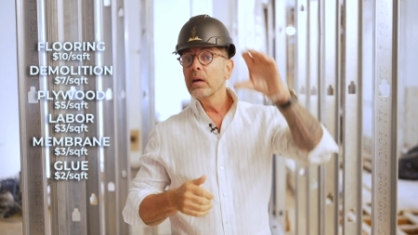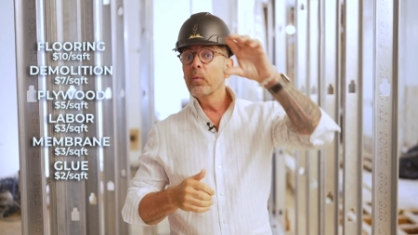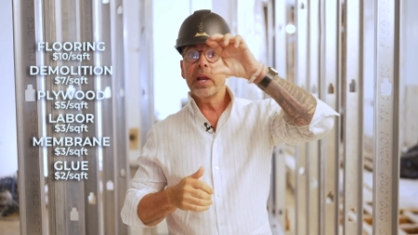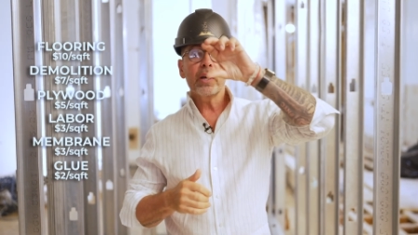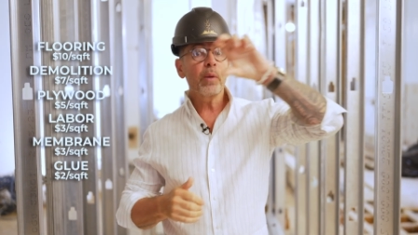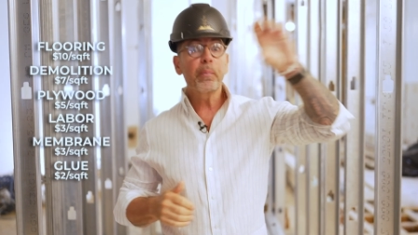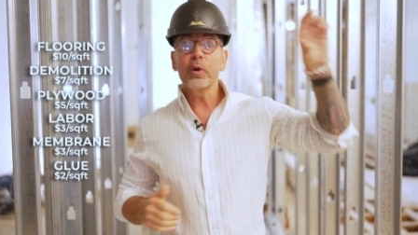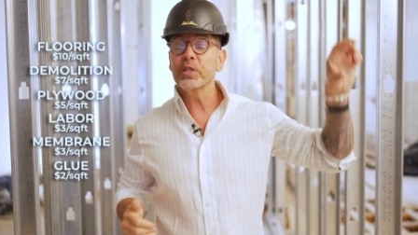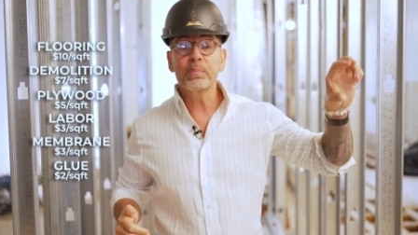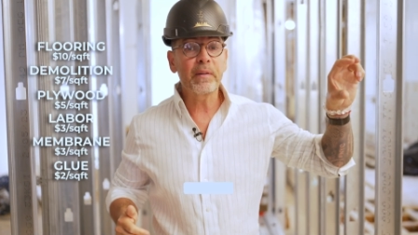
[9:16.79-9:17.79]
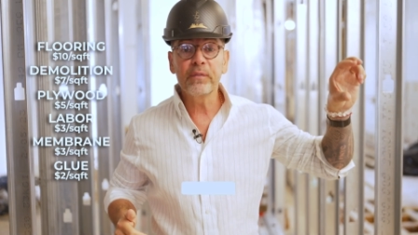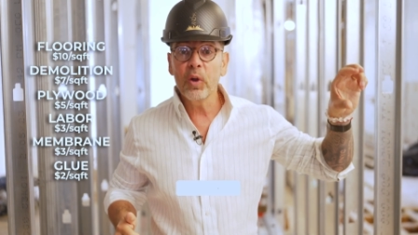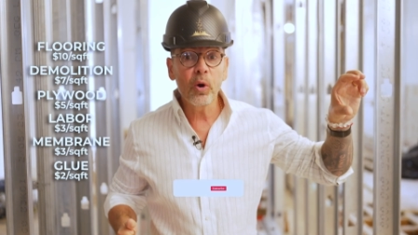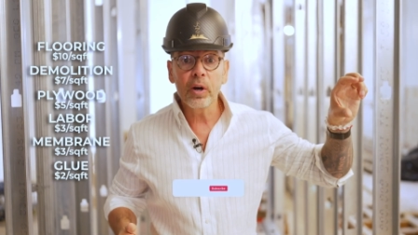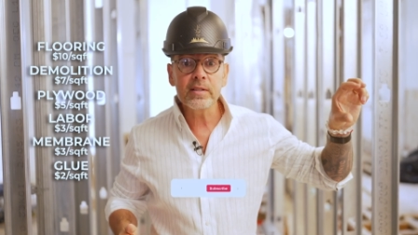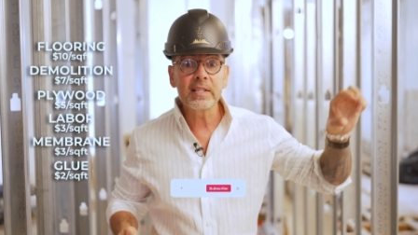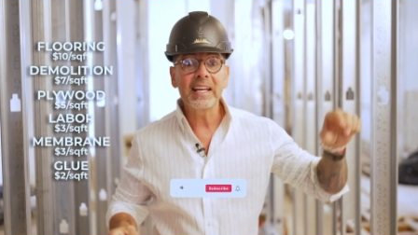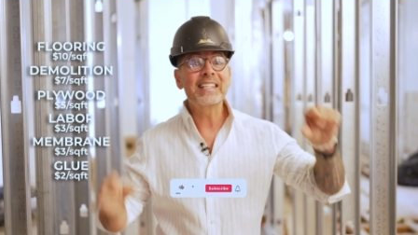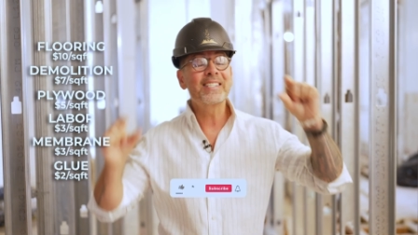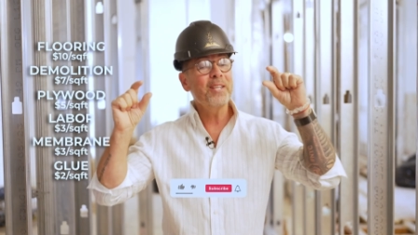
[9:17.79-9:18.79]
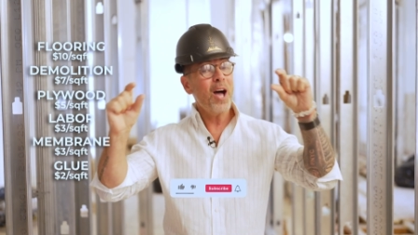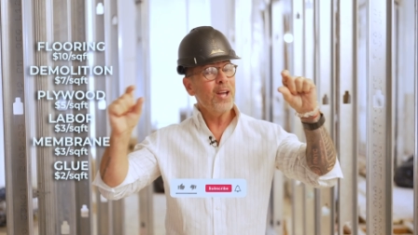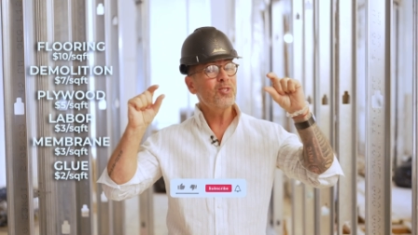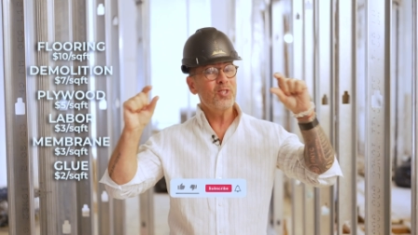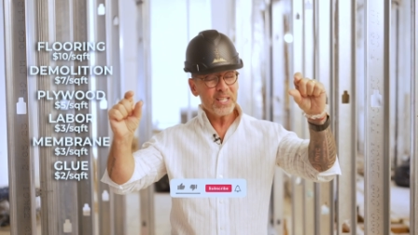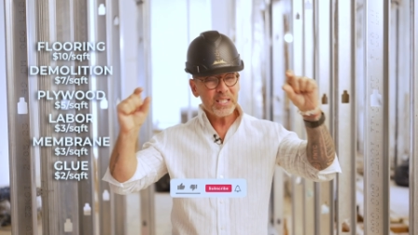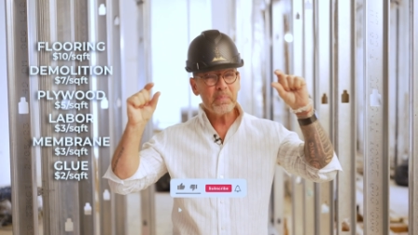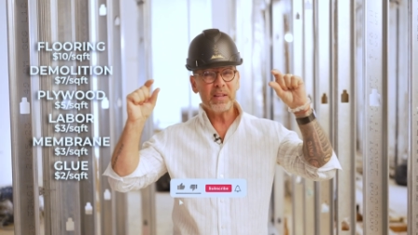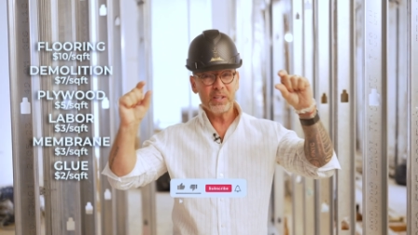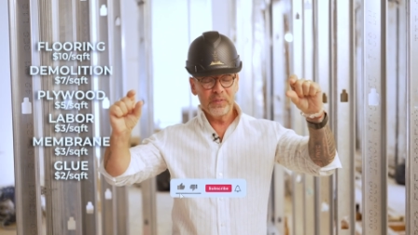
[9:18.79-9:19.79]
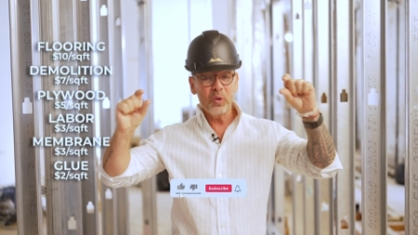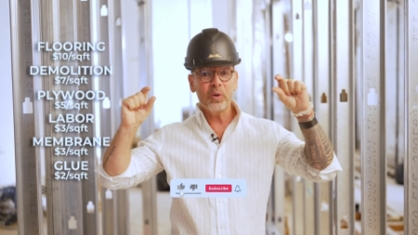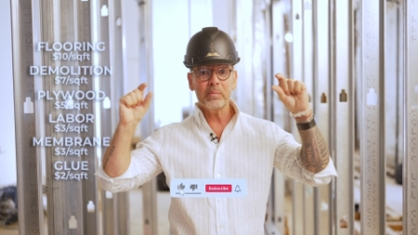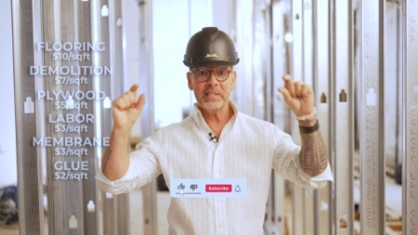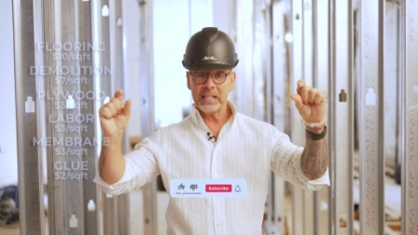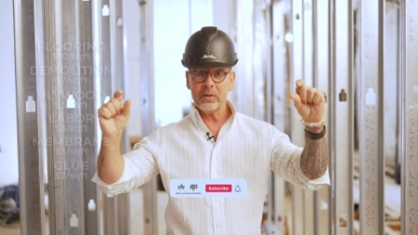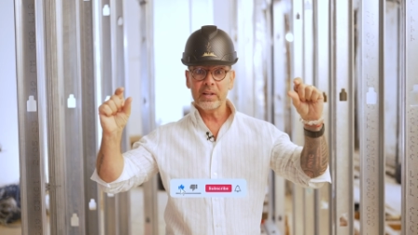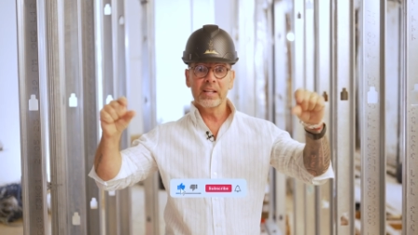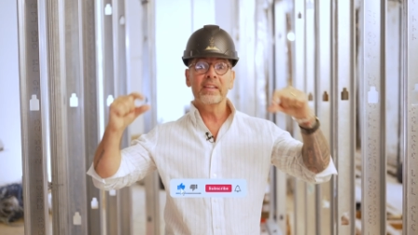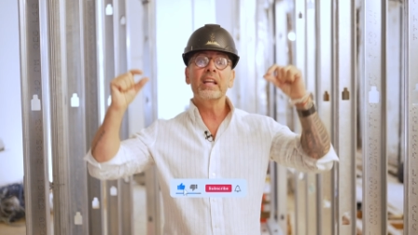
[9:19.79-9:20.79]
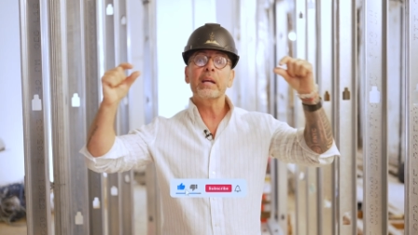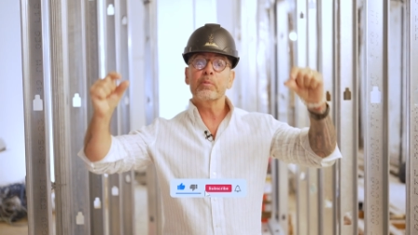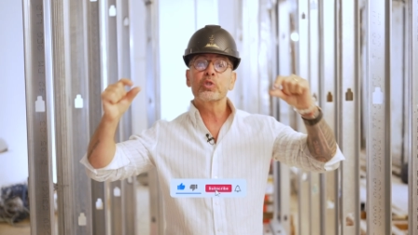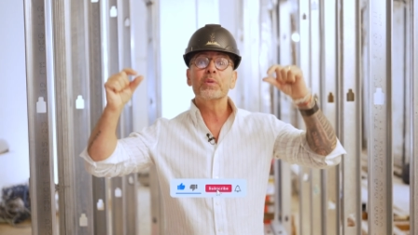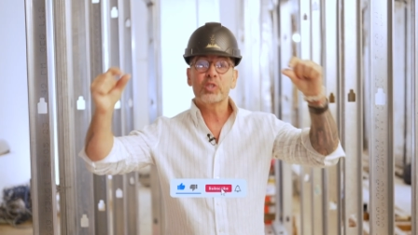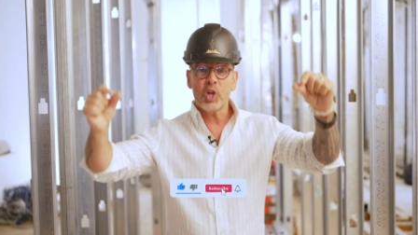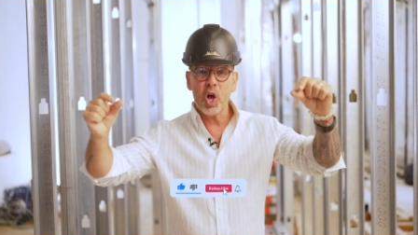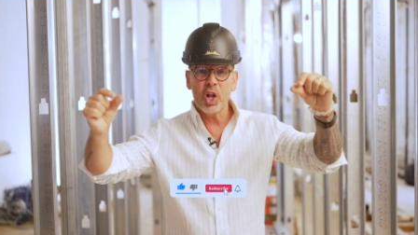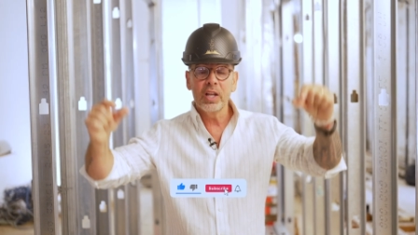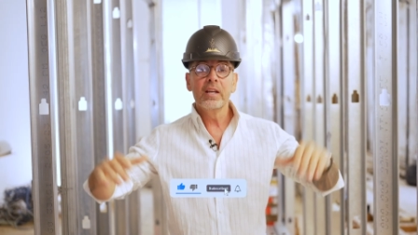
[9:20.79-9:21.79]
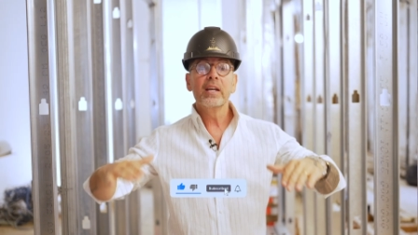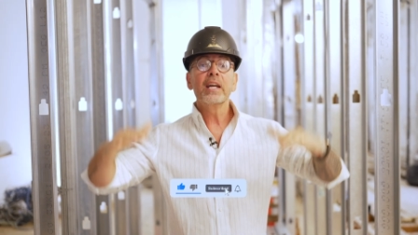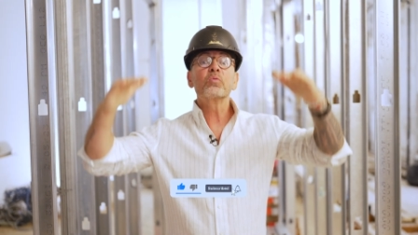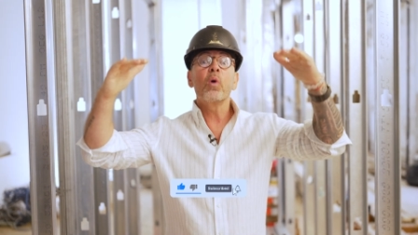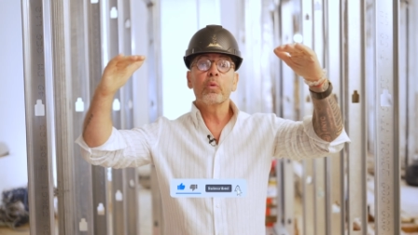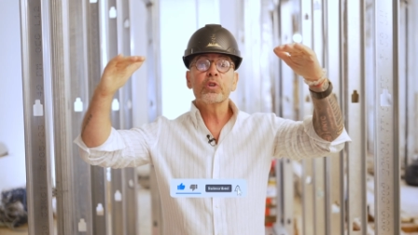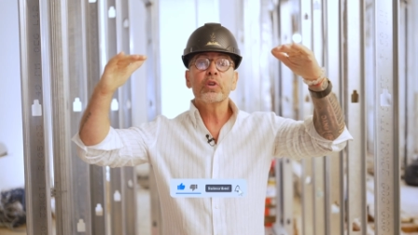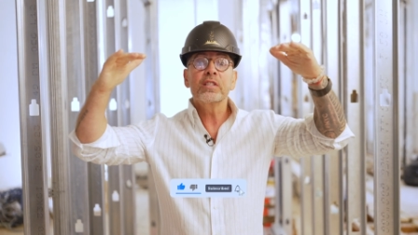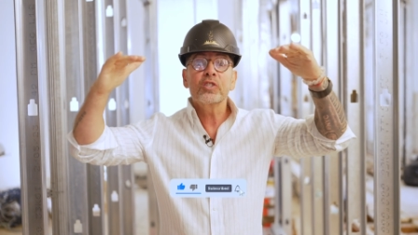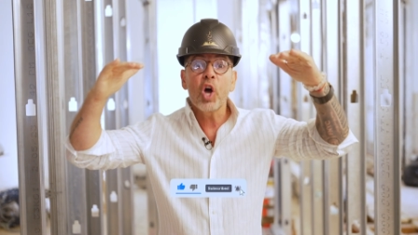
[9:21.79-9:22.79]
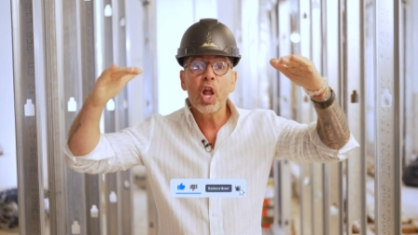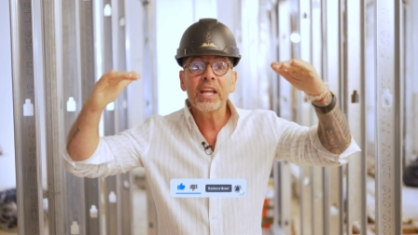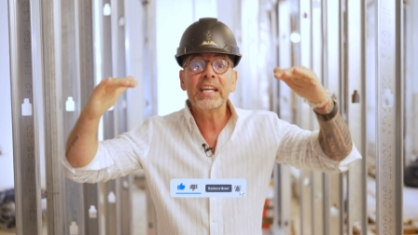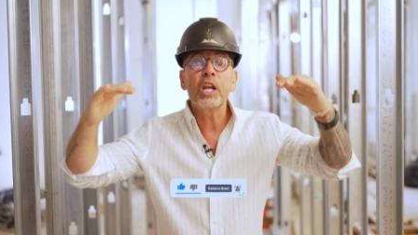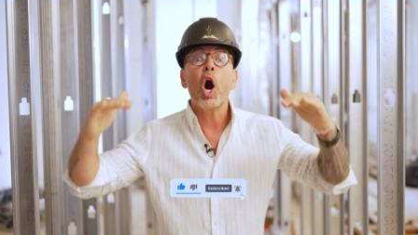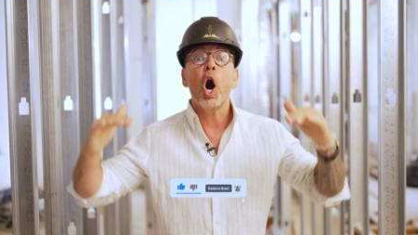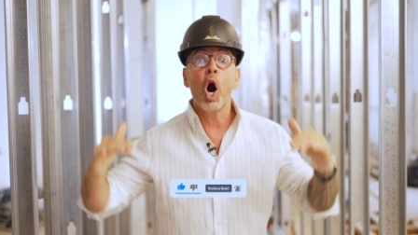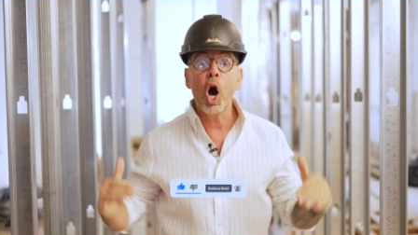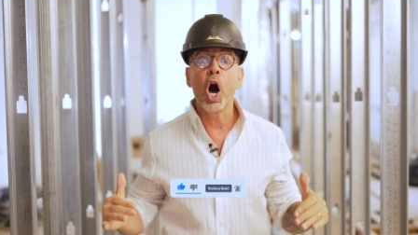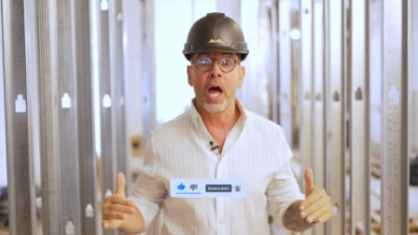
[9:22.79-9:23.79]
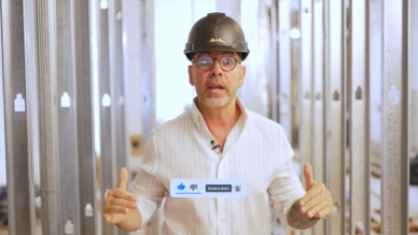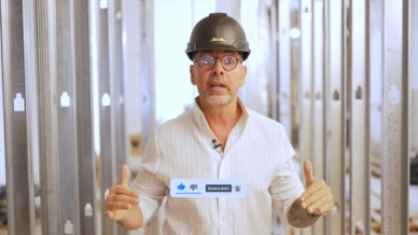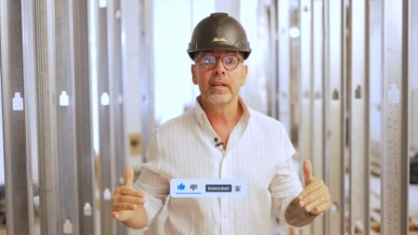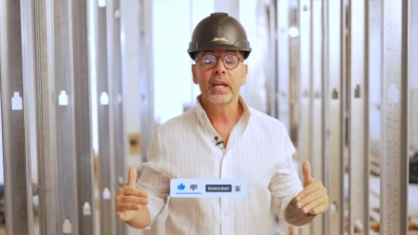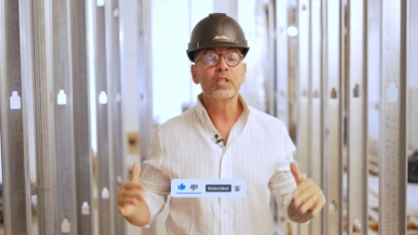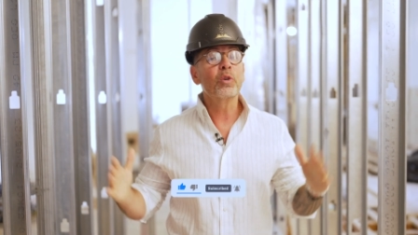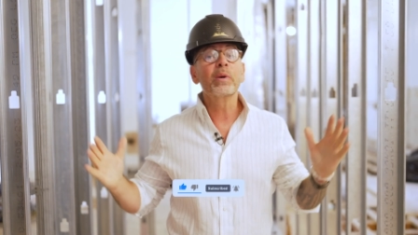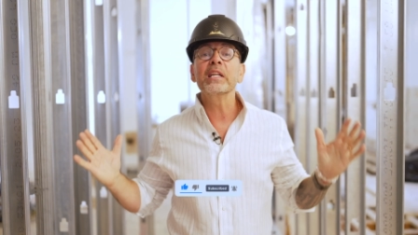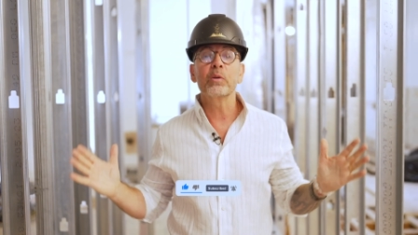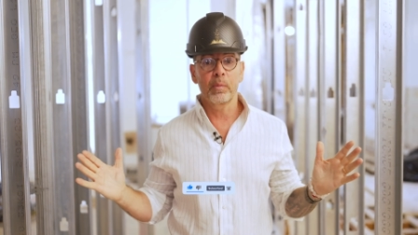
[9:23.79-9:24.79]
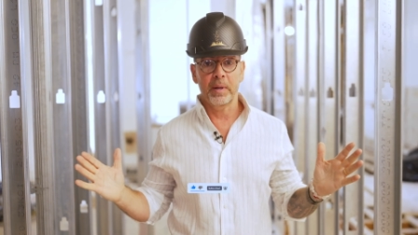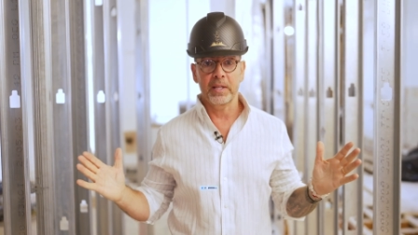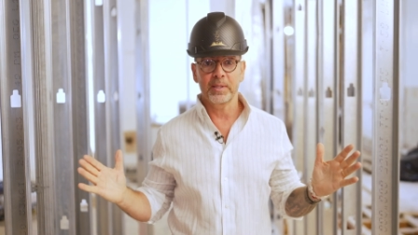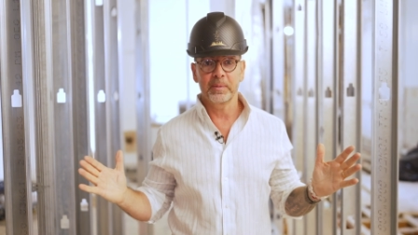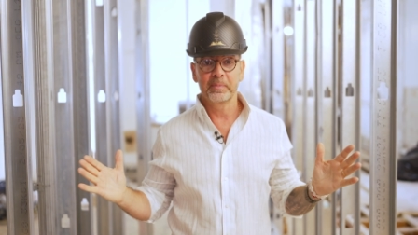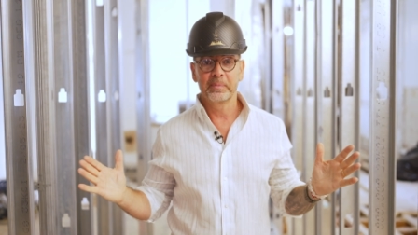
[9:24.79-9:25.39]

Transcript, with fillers: when I go to purchase my floors, it's not just about the flooring material and the labor to install, it's what we're installing it on and do we need to replace it.